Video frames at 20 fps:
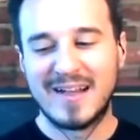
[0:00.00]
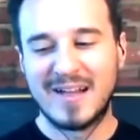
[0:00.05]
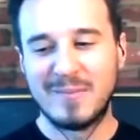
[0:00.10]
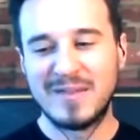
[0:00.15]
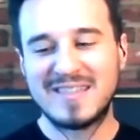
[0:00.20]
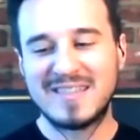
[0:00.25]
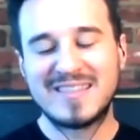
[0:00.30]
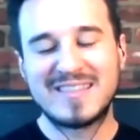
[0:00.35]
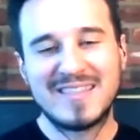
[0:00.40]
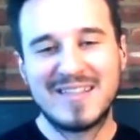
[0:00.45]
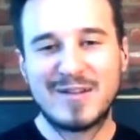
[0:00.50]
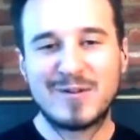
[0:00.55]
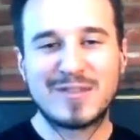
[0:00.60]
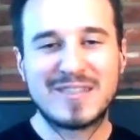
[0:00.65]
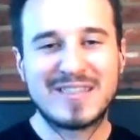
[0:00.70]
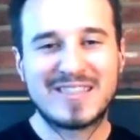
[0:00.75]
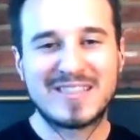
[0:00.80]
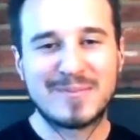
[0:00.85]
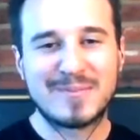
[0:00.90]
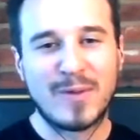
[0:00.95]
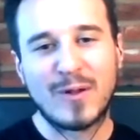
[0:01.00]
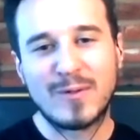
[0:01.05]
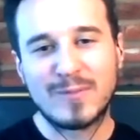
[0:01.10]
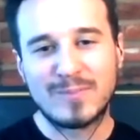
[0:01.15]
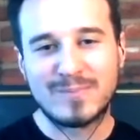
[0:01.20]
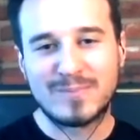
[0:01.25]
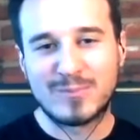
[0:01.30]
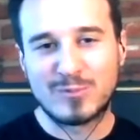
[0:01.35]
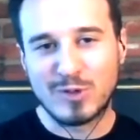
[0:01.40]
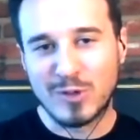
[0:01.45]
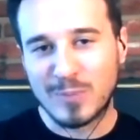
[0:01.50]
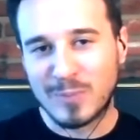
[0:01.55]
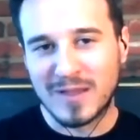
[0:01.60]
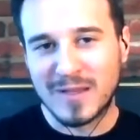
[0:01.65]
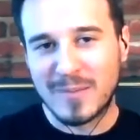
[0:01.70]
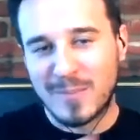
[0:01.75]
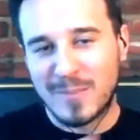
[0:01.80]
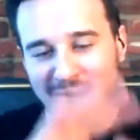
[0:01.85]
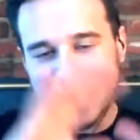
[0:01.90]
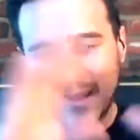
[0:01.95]
it's a small drip in
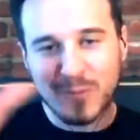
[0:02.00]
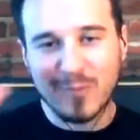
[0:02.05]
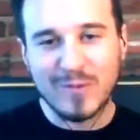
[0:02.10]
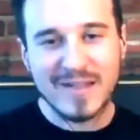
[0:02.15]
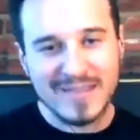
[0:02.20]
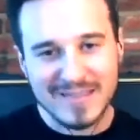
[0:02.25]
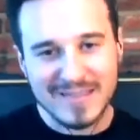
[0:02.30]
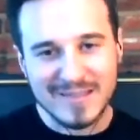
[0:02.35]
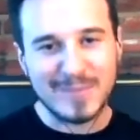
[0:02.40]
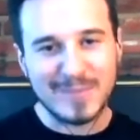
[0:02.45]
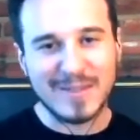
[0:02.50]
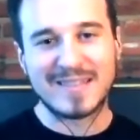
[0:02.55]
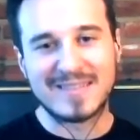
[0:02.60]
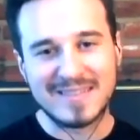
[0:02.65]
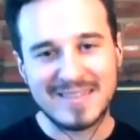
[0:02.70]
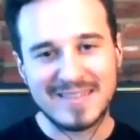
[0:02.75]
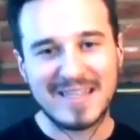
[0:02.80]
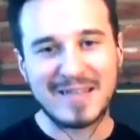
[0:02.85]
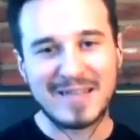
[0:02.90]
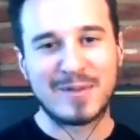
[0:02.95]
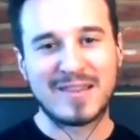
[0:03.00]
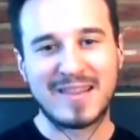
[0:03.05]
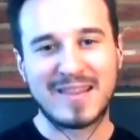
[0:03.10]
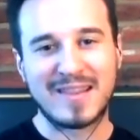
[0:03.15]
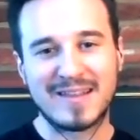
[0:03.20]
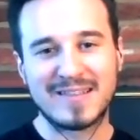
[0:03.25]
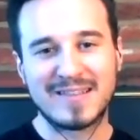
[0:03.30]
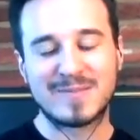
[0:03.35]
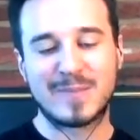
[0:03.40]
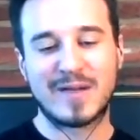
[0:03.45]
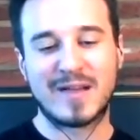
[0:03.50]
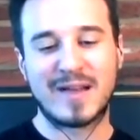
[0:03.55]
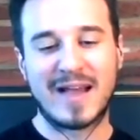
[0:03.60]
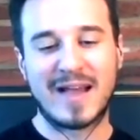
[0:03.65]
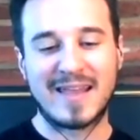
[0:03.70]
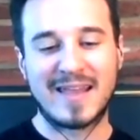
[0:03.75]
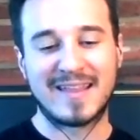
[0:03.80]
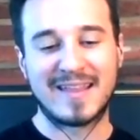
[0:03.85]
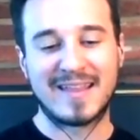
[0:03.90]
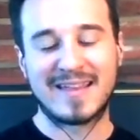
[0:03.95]
the bucket when it's the big scheme of things, but
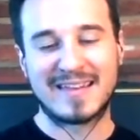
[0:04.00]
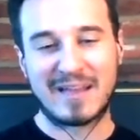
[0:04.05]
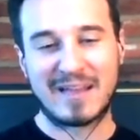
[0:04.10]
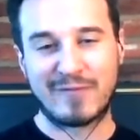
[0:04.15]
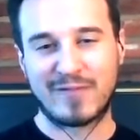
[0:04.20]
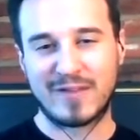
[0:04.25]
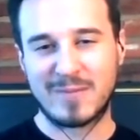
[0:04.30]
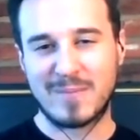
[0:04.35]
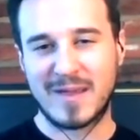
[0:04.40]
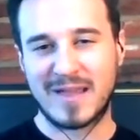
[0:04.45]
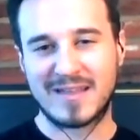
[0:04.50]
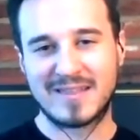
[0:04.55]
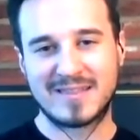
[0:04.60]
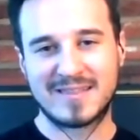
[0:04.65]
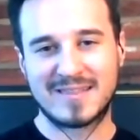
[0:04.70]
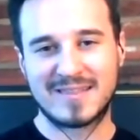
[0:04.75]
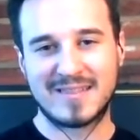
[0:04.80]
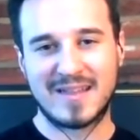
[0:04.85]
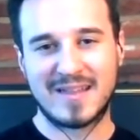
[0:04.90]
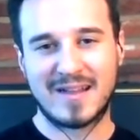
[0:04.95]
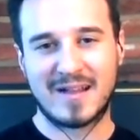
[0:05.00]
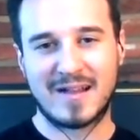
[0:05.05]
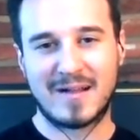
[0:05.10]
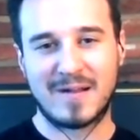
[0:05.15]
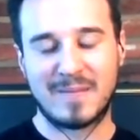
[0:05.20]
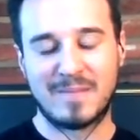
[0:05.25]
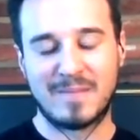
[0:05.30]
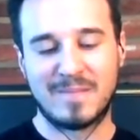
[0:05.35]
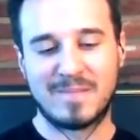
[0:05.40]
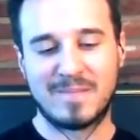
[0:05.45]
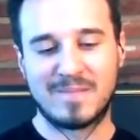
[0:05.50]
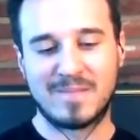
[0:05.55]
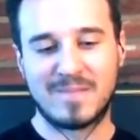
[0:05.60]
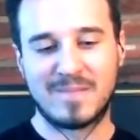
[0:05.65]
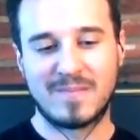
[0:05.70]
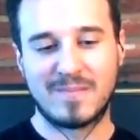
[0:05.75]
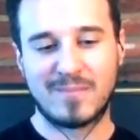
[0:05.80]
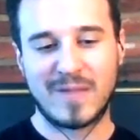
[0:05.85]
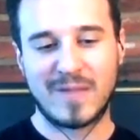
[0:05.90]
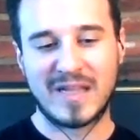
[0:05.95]
I think it definitely makes
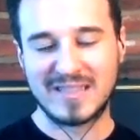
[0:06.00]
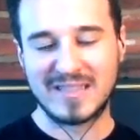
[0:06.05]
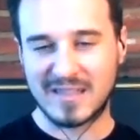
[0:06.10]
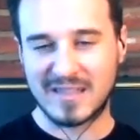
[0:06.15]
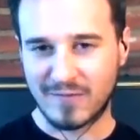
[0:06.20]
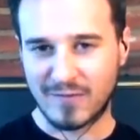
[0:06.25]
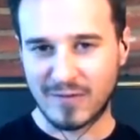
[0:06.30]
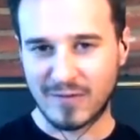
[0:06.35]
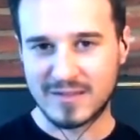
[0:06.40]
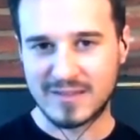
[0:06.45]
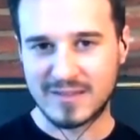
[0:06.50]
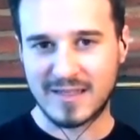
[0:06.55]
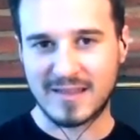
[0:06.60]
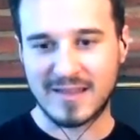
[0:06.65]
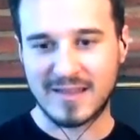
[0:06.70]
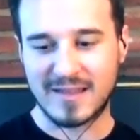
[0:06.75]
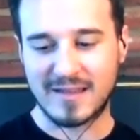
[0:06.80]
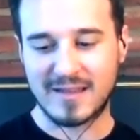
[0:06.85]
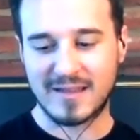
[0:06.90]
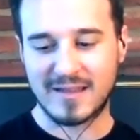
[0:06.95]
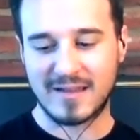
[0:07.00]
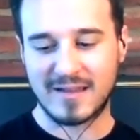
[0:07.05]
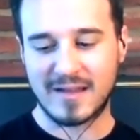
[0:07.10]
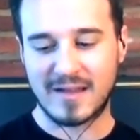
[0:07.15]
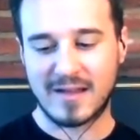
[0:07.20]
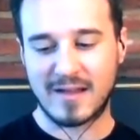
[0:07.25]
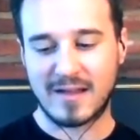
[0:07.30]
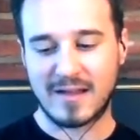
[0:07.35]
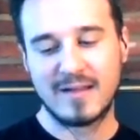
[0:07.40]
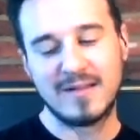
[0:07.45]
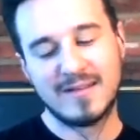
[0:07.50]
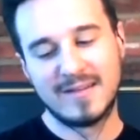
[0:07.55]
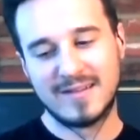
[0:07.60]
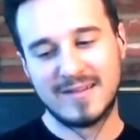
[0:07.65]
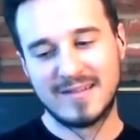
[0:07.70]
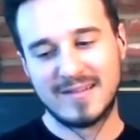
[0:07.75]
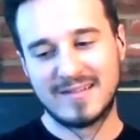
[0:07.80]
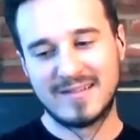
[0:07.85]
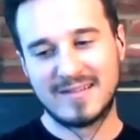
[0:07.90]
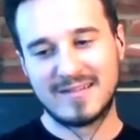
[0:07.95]
a difference. I think a
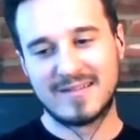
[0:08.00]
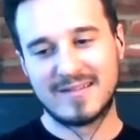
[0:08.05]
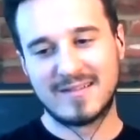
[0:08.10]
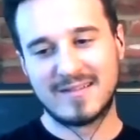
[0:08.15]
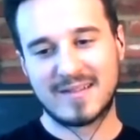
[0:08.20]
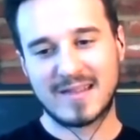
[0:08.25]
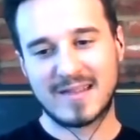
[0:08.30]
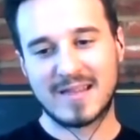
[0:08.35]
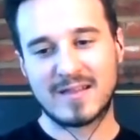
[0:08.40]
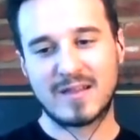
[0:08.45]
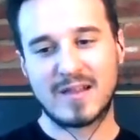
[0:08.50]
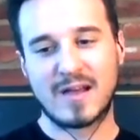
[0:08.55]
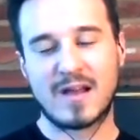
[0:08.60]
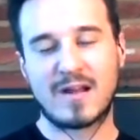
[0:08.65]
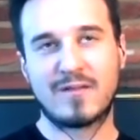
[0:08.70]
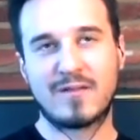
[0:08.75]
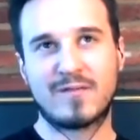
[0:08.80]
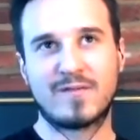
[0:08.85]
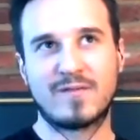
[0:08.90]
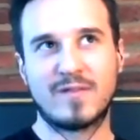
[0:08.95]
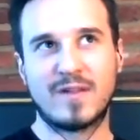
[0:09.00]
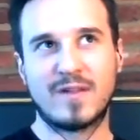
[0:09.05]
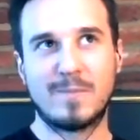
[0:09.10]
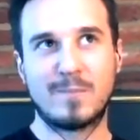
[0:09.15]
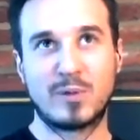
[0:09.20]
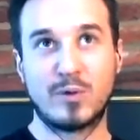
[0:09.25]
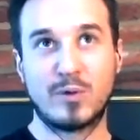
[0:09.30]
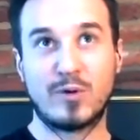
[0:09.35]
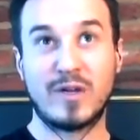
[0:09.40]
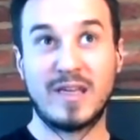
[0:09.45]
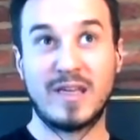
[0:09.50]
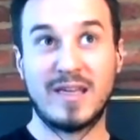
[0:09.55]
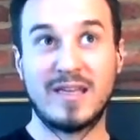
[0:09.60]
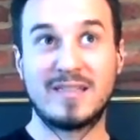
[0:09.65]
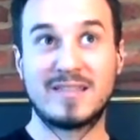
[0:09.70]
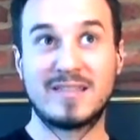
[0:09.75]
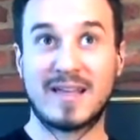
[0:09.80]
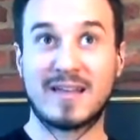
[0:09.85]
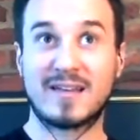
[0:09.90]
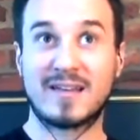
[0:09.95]
lot of
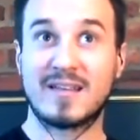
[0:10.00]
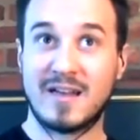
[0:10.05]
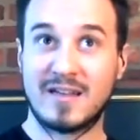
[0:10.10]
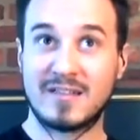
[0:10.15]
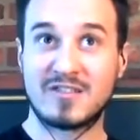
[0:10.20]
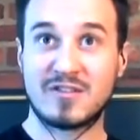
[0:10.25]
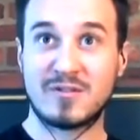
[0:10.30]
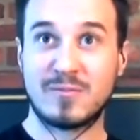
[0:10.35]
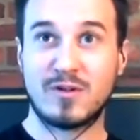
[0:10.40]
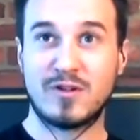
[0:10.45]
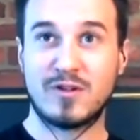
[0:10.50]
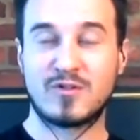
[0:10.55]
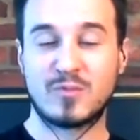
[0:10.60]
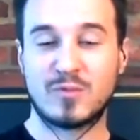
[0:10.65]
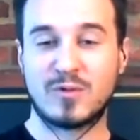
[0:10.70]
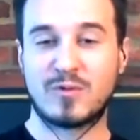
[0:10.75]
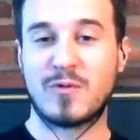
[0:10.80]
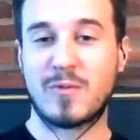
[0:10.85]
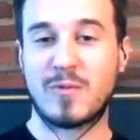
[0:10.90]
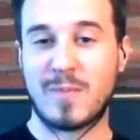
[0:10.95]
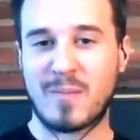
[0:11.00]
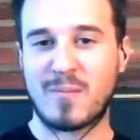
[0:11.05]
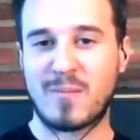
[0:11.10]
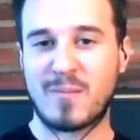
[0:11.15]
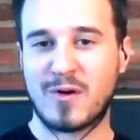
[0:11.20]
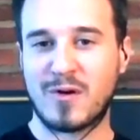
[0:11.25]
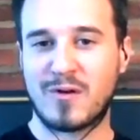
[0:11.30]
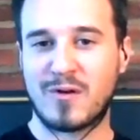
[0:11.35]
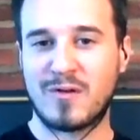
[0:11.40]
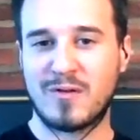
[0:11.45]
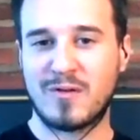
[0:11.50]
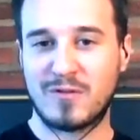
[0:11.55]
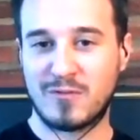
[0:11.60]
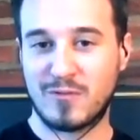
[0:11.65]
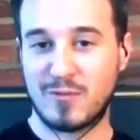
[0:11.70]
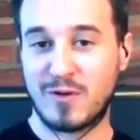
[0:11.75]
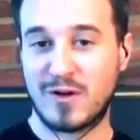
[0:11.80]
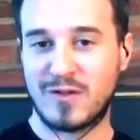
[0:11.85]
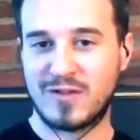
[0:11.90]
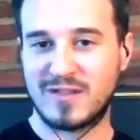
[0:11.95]
employees and customers will remember
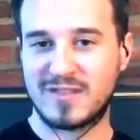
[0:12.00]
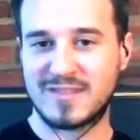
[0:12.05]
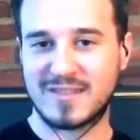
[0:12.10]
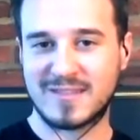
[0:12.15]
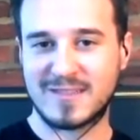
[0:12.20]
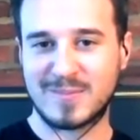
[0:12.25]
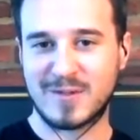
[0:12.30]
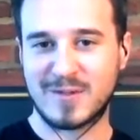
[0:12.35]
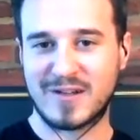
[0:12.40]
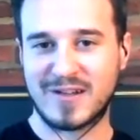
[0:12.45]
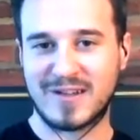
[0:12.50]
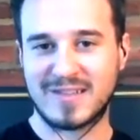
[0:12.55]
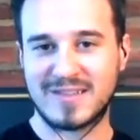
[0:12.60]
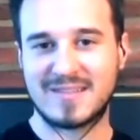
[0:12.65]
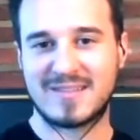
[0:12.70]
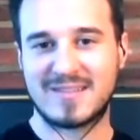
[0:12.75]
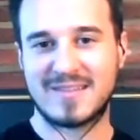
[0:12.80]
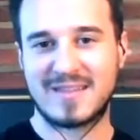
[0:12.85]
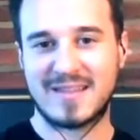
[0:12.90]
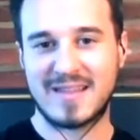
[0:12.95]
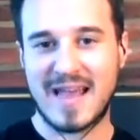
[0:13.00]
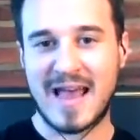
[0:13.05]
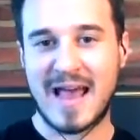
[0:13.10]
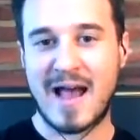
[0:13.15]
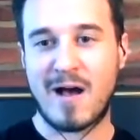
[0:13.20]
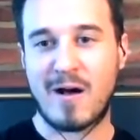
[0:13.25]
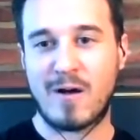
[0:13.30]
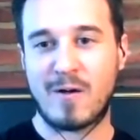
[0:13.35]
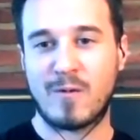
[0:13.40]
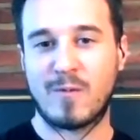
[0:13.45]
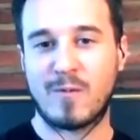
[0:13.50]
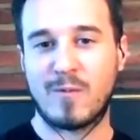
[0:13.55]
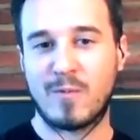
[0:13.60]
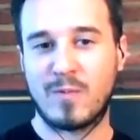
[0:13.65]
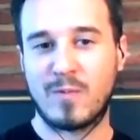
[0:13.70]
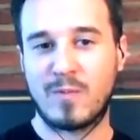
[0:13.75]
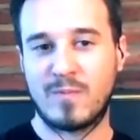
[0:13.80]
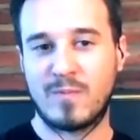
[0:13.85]
through all this experience how